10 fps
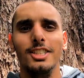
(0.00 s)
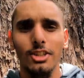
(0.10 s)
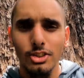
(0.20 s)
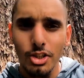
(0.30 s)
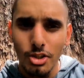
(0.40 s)

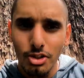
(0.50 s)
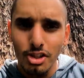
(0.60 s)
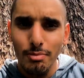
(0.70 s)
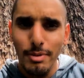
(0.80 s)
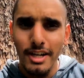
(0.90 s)
not so good to
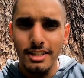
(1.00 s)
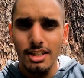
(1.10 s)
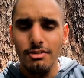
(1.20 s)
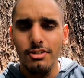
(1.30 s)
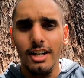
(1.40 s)
compare
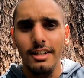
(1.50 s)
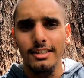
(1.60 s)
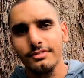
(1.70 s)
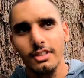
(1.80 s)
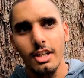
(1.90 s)
yourself to others.
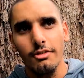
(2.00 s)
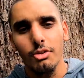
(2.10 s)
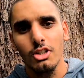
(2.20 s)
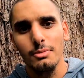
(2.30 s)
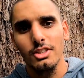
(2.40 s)
Of
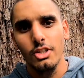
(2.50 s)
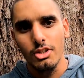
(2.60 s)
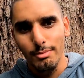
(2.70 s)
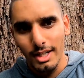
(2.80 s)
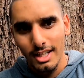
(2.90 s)
course, with
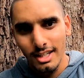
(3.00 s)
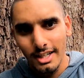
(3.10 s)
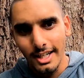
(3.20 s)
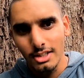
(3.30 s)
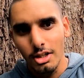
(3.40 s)
social media,
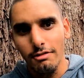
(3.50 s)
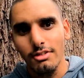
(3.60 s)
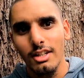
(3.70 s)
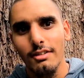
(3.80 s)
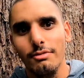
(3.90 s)
it's
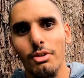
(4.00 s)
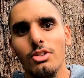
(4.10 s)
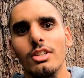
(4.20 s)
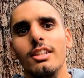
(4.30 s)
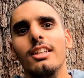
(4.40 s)
often,
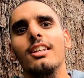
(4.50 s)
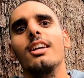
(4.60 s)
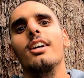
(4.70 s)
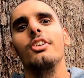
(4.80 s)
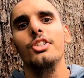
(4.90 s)
unfortunately,
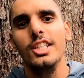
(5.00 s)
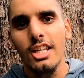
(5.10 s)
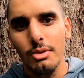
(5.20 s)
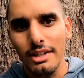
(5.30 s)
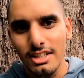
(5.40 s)
you see
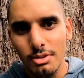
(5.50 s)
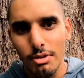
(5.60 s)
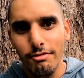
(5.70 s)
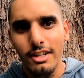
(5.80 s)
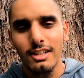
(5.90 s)
things through
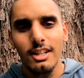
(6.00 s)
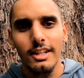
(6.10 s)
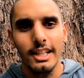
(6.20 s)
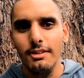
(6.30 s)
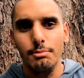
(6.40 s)
a filter.
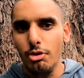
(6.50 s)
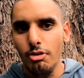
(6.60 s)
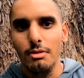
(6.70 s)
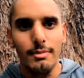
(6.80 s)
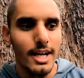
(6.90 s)
Like even
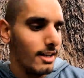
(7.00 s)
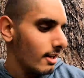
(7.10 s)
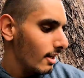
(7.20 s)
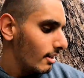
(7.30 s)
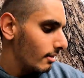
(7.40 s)
probably with my
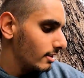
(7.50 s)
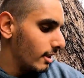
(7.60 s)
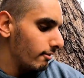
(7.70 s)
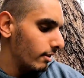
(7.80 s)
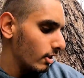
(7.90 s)

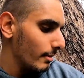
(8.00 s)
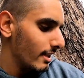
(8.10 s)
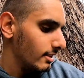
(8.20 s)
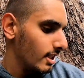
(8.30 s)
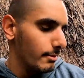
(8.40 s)
stuff, like you
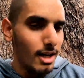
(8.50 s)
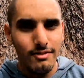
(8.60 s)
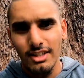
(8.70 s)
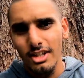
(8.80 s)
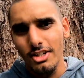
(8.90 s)
might see my
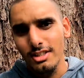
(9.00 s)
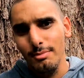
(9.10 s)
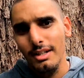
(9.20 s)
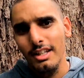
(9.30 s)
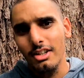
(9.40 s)
videos and
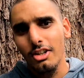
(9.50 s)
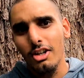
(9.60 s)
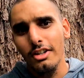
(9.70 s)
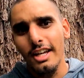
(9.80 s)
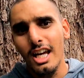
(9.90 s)
be like,
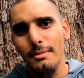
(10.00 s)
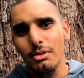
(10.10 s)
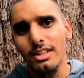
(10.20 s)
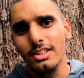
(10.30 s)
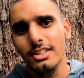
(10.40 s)
oh damn,
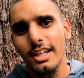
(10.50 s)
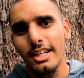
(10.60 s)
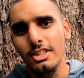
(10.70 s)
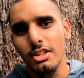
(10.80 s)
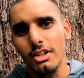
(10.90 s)
this guy,
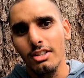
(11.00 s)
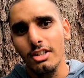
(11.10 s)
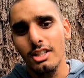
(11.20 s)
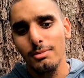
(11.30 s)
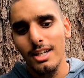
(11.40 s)
he's going to
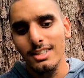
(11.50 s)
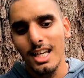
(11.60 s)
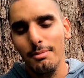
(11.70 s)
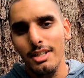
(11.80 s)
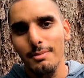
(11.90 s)
this place,
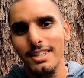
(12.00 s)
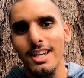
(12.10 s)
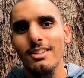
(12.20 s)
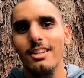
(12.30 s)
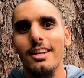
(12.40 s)
that place. But at the
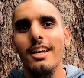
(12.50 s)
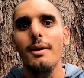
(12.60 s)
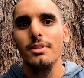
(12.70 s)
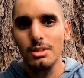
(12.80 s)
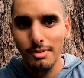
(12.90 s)
end of the day,
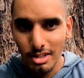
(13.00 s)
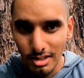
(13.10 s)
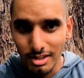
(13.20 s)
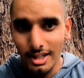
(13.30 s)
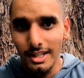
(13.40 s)
I'm just a
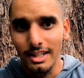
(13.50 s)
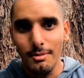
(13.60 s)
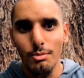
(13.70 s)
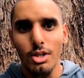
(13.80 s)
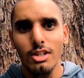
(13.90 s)
regular guy. Like
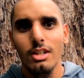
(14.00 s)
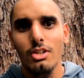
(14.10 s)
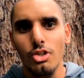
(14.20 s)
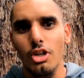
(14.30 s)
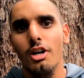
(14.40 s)
I'm working a
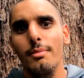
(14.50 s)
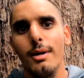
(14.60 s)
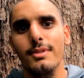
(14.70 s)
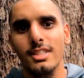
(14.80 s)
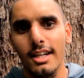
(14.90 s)
job,
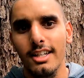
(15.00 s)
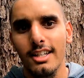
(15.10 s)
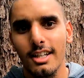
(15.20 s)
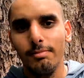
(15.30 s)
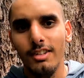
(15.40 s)
I'm
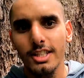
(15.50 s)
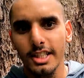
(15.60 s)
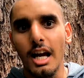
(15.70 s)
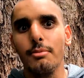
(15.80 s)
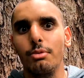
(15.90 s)
studying. It's
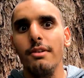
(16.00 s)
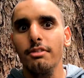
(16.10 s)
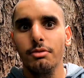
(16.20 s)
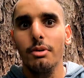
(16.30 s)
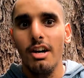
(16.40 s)
like I'm
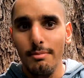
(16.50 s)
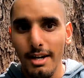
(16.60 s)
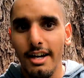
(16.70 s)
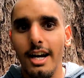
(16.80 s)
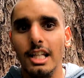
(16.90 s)
grateful for where I'm
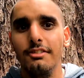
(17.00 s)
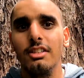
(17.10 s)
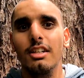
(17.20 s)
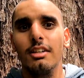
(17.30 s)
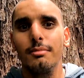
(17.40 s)
at. I live
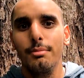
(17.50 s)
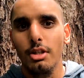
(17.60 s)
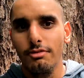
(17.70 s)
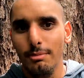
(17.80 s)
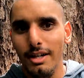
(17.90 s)
in a
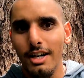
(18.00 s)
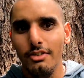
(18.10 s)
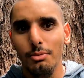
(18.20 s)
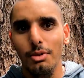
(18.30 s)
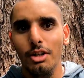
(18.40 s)
beautiful part of
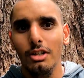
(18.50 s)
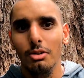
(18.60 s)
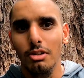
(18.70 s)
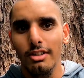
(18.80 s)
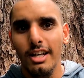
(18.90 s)
the world,
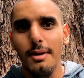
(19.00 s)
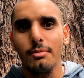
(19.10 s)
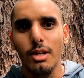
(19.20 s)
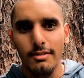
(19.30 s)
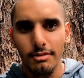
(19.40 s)
all of that. I'm
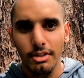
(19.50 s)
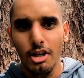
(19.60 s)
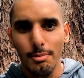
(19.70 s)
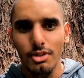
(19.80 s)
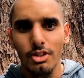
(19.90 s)
grateful for the
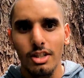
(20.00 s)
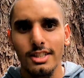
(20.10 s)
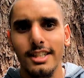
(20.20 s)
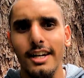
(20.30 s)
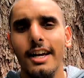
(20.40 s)

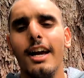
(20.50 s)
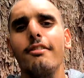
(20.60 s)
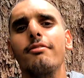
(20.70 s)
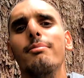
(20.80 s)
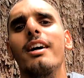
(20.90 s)
opportunities that I
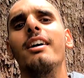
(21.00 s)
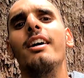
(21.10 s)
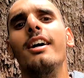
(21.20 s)
have. But